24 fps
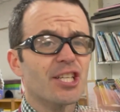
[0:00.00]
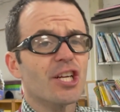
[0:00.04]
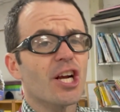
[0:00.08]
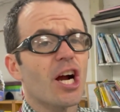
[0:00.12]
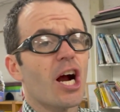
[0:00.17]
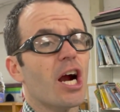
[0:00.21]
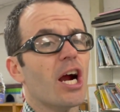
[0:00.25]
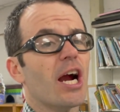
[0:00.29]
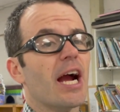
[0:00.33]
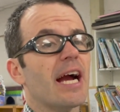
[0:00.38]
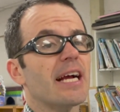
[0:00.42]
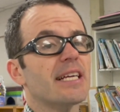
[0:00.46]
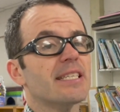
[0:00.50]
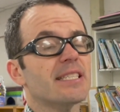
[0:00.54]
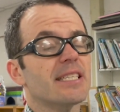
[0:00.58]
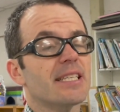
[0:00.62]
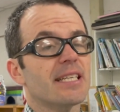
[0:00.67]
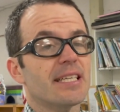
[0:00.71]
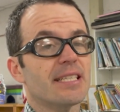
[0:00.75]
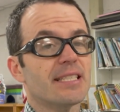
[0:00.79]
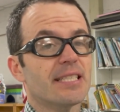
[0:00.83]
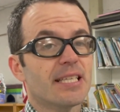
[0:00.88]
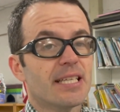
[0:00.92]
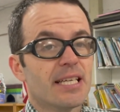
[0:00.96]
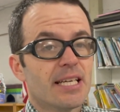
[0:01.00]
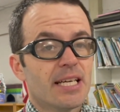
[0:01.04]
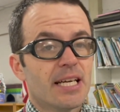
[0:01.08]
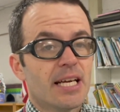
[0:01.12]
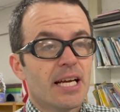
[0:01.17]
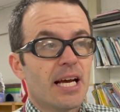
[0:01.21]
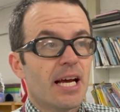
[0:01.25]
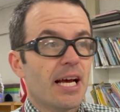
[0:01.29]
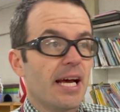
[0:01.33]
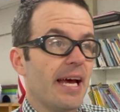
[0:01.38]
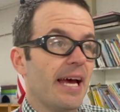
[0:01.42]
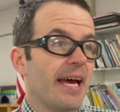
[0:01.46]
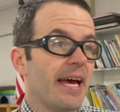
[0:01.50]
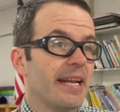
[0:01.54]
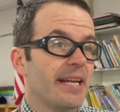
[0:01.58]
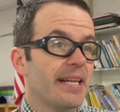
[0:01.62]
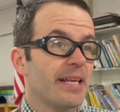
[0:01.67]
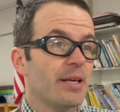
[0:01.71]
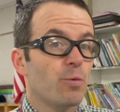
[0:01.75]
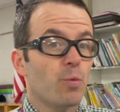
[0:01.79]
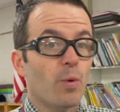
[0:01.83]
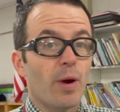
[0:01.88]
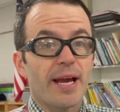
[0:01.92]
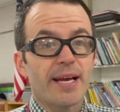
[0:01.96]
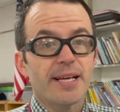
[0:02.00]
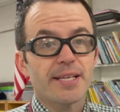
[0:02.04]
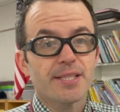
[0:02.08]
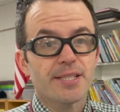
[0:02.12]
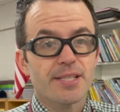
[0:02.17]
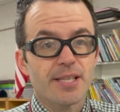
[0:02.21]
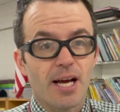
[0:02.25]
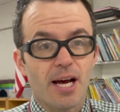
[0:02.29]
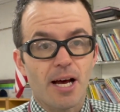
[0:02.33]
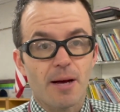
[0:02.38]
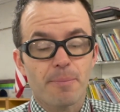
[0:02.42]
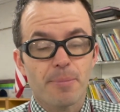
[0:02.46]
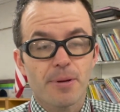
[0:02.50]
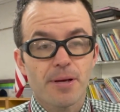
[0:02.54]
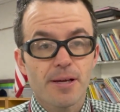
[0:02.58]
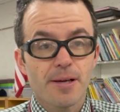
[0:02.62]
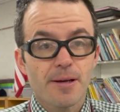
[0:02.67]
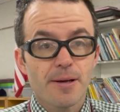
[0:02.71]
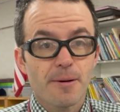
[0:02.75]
a car accident and he wakes up